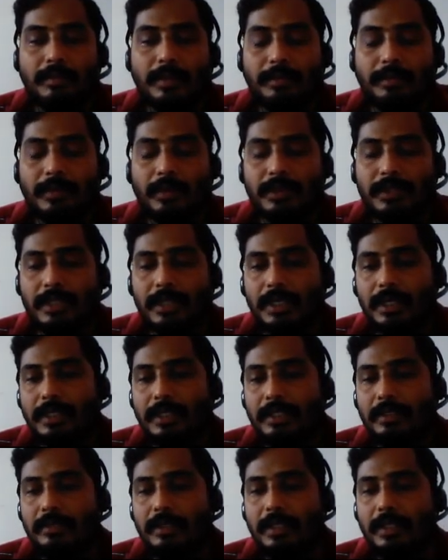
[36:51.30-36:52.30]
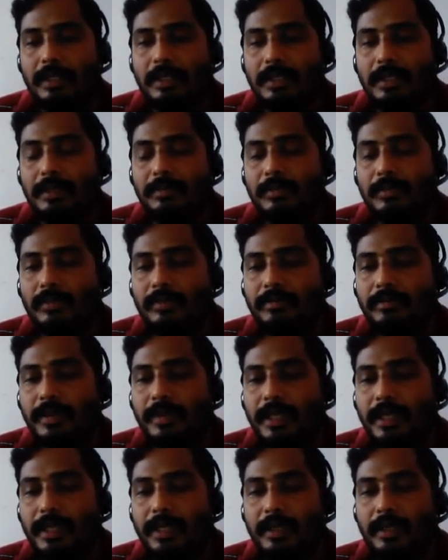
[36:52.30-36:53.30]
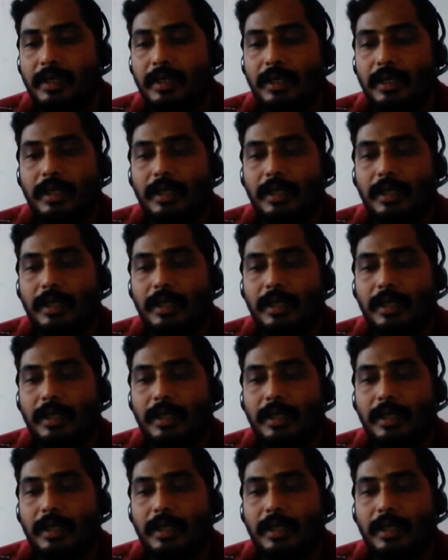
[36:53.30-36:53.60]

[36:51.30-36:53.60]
proportionality you can remove by